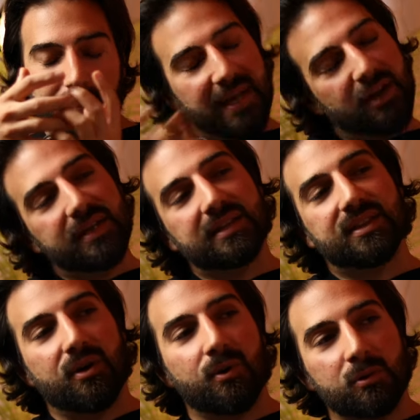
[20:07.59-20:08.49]
buried
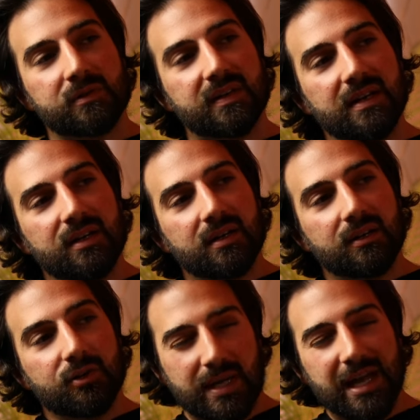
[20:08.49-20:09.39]
the old
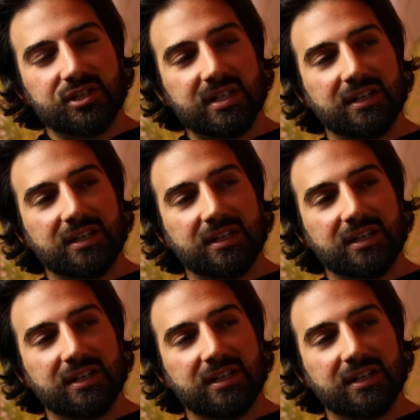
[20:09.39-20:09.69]
creation.